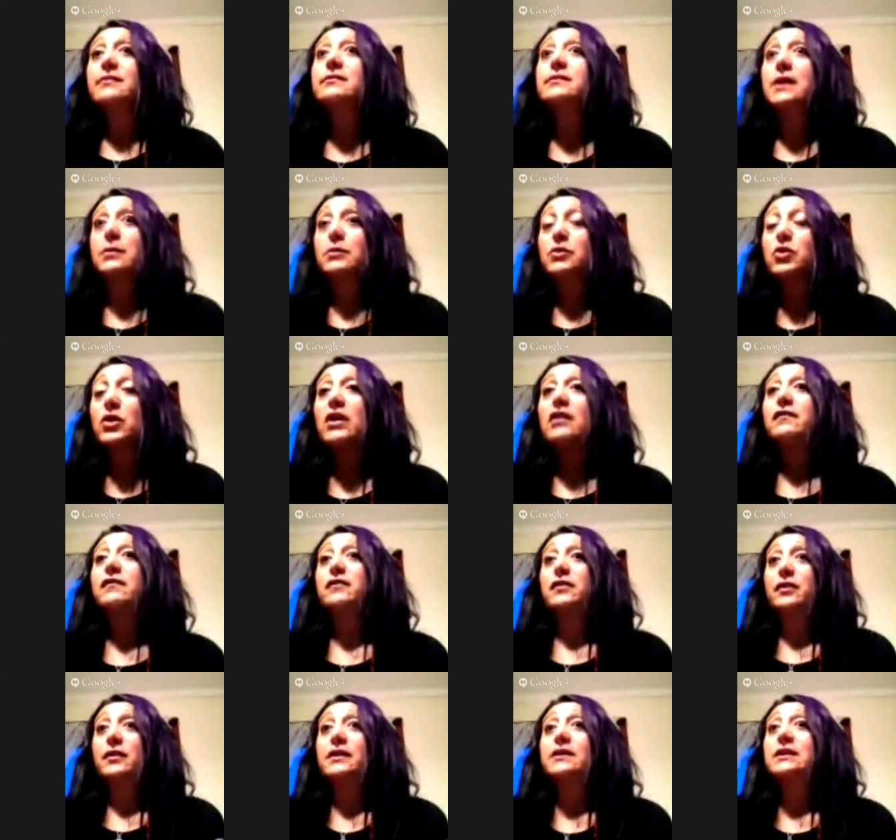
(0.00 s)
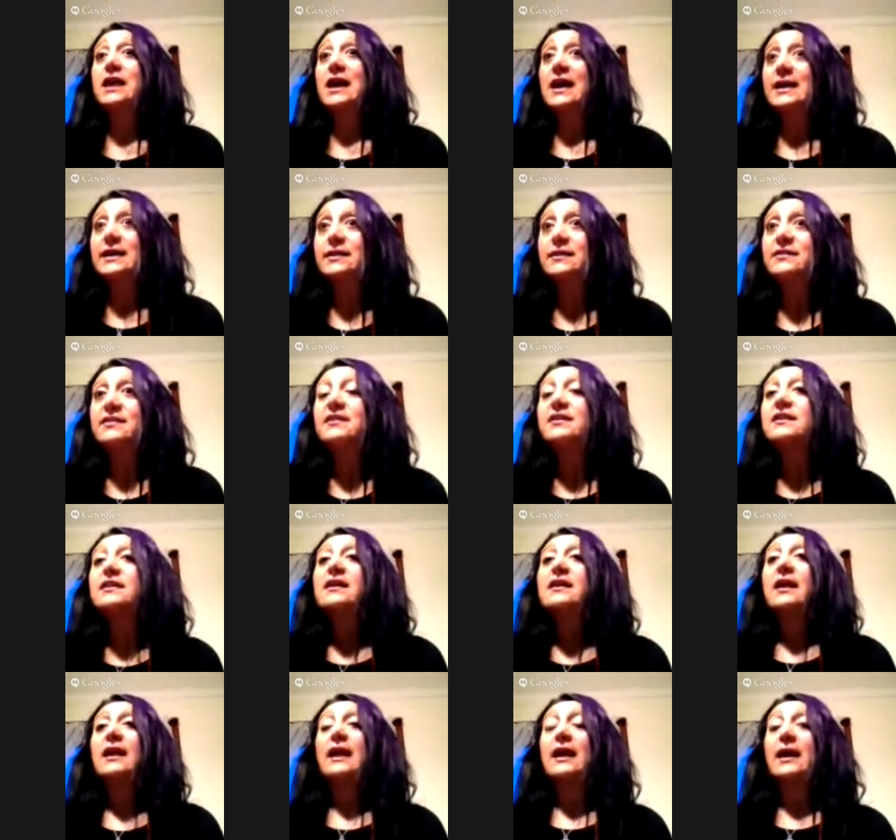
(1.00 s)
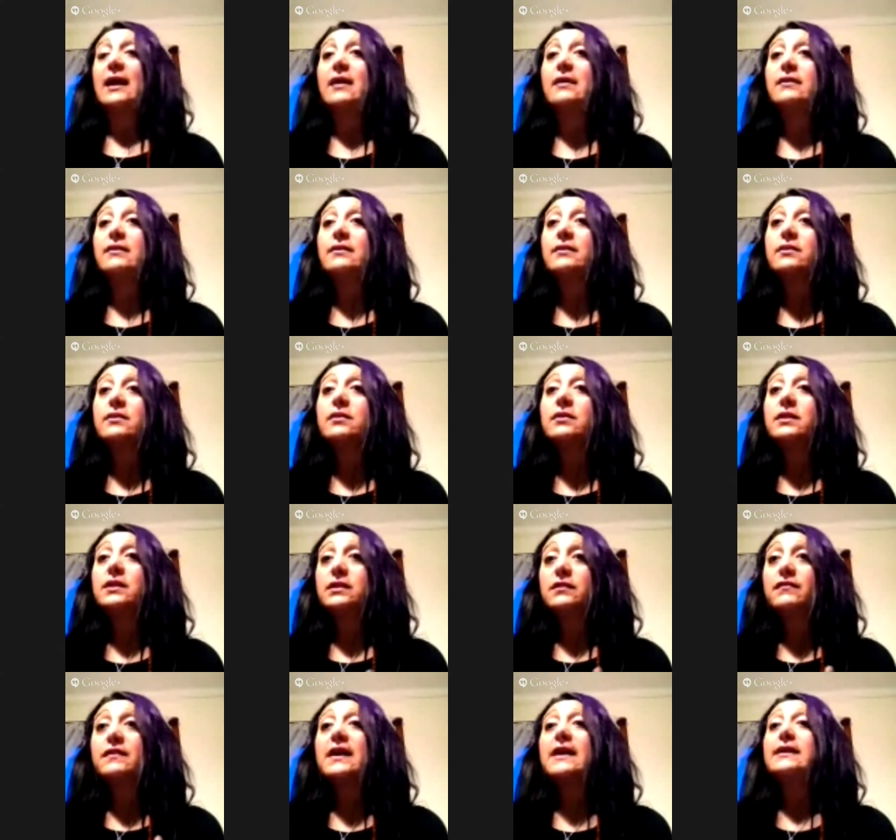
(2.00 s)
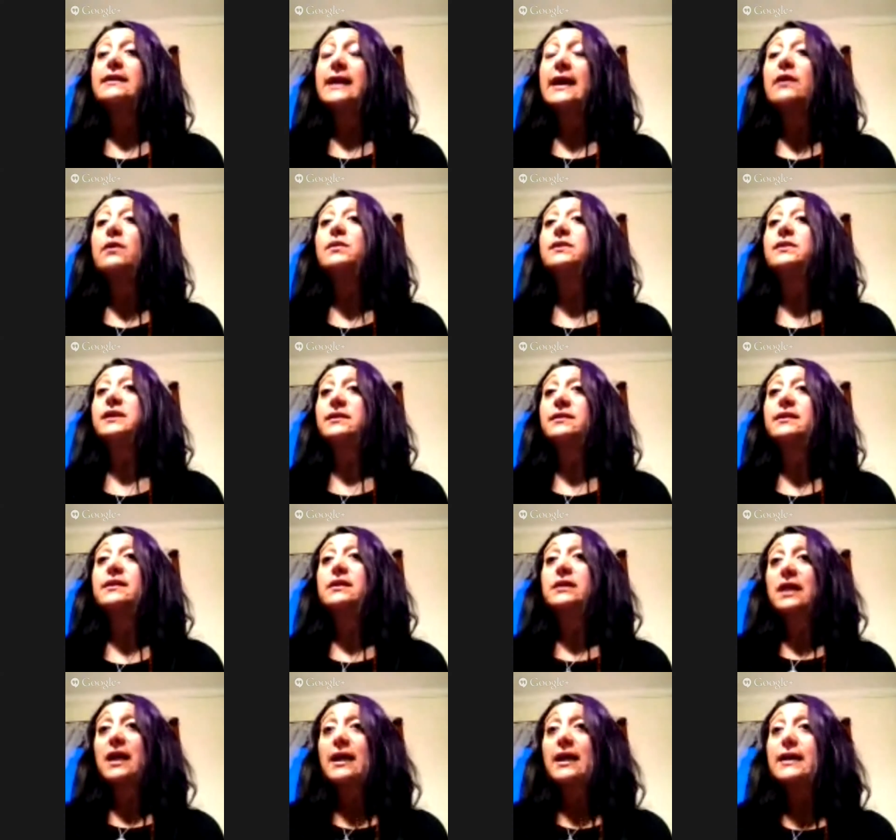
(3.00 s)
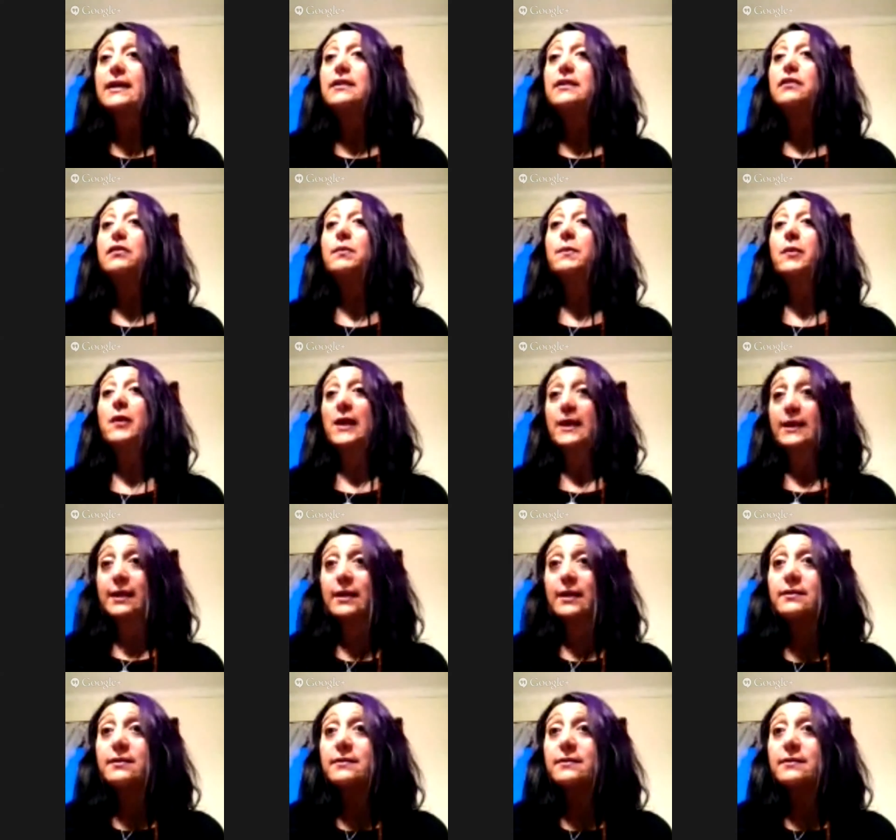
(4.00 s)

dump truck for the client. And they find out that the client is pregnant